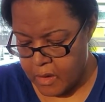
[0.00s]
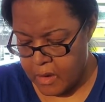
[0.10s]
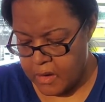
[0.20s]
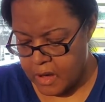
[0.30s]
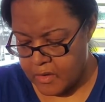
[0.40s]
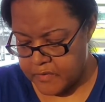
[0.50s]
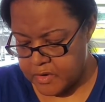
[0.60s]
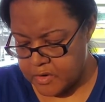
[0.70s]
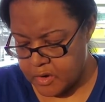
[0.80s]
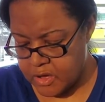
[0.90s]
Now if you're
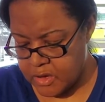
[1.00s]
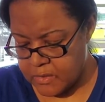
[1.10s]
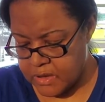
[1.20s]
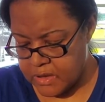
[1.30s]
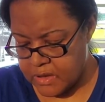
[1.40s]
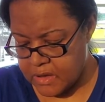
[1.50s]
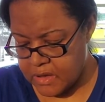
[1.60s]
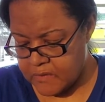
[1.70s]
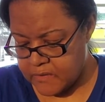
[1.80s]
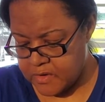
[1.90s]
doing them in the
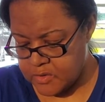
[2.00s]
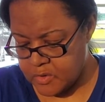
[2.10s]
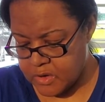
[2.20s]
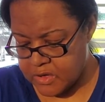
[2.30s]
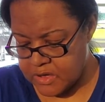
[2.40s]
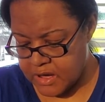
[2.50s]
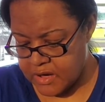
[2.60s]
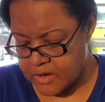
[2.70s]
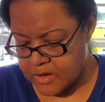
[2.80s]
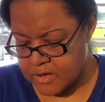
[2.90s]
individual
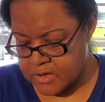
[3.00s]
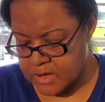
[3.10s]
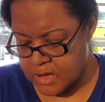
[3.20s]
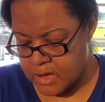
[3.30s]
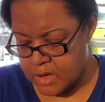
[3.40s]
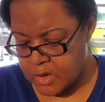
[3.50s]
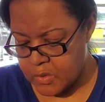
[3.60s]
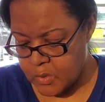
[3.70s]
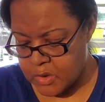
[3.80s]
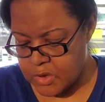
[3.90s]
containers, you
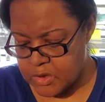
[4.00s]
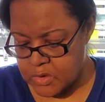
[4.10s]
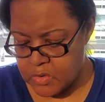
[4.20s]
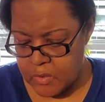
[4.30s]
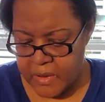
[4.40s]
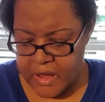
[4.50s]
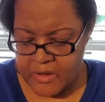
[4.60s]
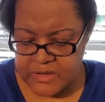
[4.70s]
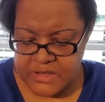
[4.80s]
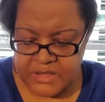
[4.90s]
want to do
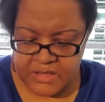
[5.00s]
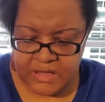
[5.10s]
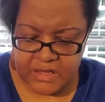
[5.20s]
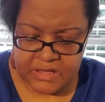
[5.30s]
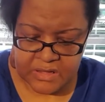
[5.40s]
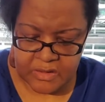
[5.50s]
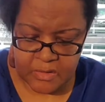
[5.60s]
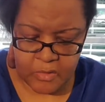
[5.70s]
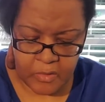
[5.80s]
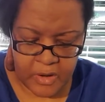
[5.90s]
about 6
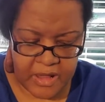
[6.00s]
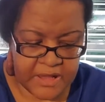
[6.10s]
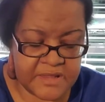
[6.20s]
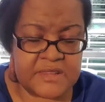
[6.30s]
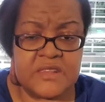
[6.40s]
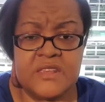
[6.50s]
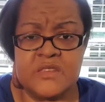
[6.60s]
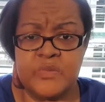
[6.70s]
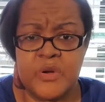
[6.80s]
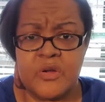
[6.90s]
or 8 seeds
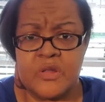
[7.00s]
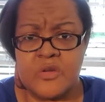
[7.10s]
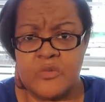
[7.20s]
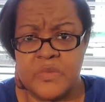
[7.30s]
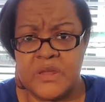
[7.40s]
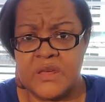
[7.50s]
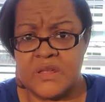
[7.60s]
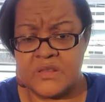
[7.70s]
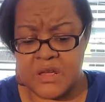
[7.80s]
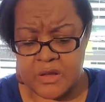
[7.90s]
per little bitty
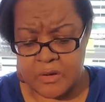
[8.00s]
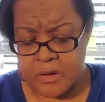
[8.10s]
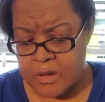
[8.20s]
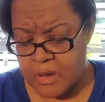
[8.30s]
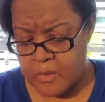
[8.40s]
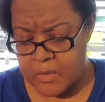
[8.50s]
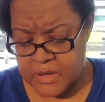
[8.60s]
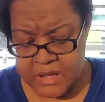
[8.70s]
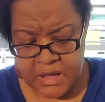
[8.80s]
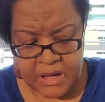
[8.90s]
container. But
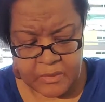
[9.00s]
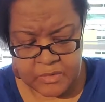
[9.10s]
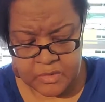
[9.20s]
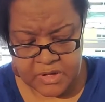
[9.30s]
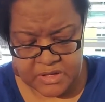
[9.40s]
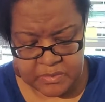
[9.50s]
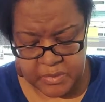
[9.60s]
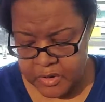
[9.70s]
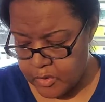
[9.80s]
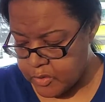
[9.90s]
again, I'm doing this
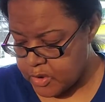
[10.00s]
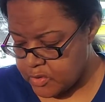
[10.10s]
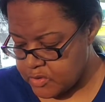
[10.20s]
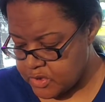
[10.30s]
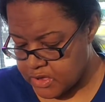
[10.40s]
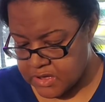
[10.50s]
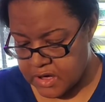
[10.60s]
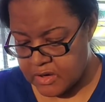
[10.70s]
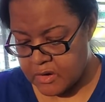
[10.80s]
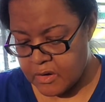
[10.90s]
big old huge
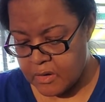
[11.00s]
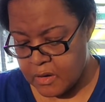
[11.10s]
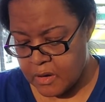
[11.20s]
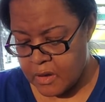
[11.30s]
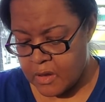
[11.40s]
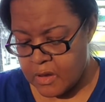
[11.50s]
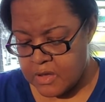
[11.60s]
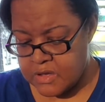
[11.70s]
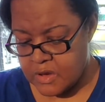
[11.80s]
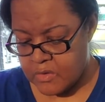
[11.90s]
container.
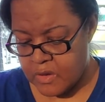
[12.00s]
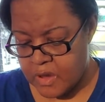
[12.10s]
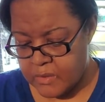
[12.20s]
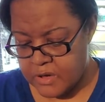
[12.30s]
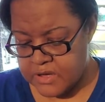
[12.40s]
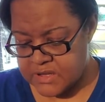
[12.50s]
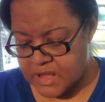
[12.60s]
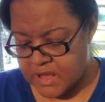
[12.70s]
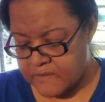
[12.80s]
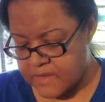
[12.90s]
So I'm going to
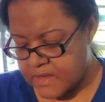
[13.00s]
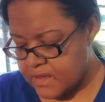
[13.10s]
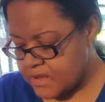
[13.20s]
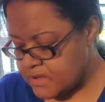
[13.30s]
save these